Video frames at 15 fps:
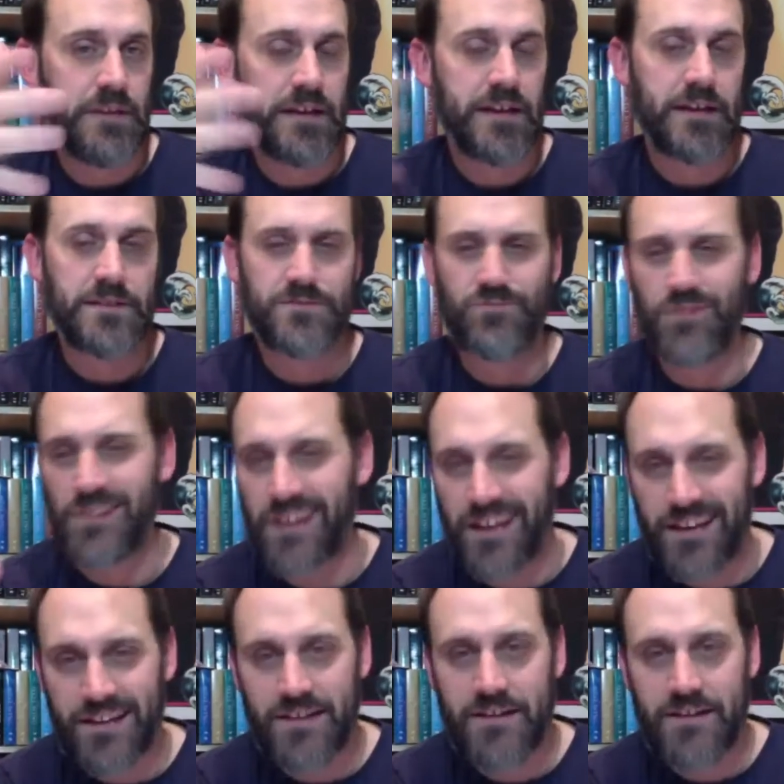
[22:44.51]
I guess,
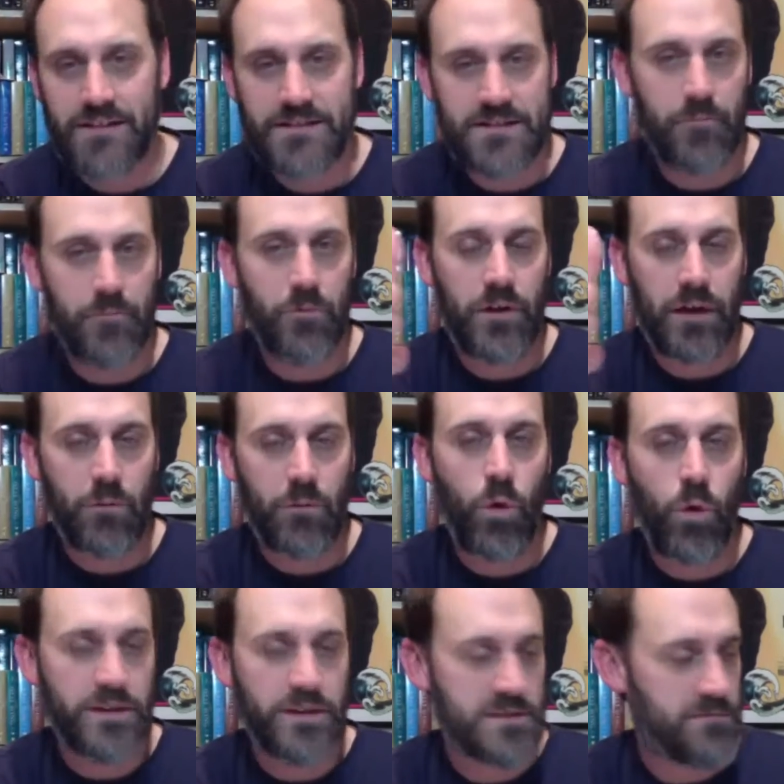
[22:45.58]
related in somewhat, like
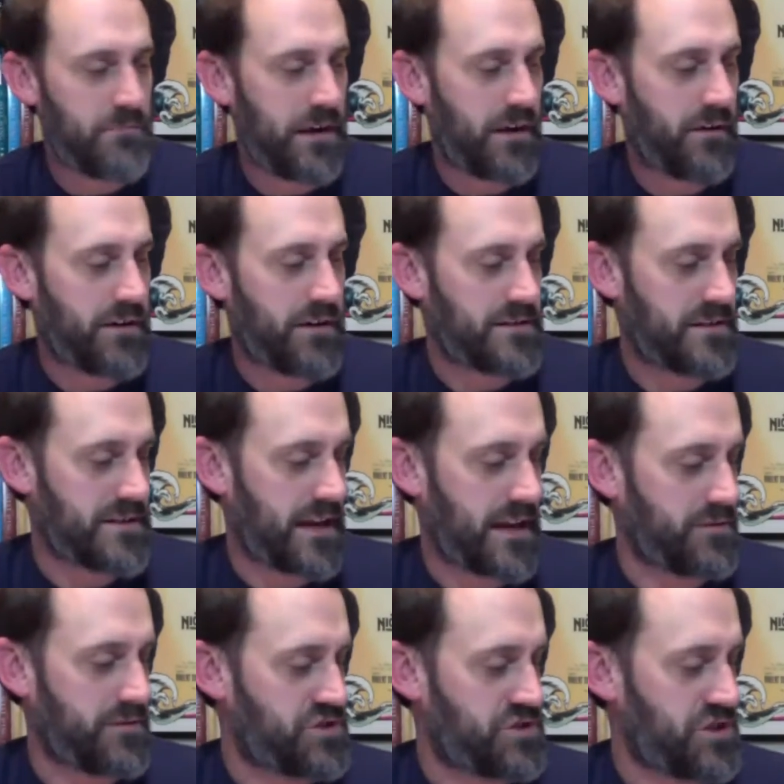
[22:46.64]
was married to the
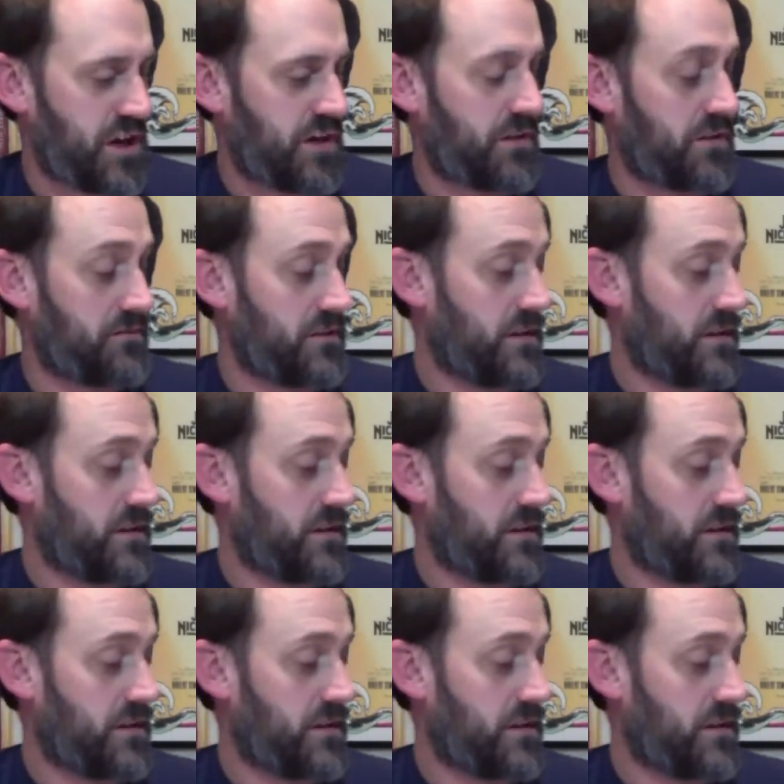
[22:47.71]
town sheriff.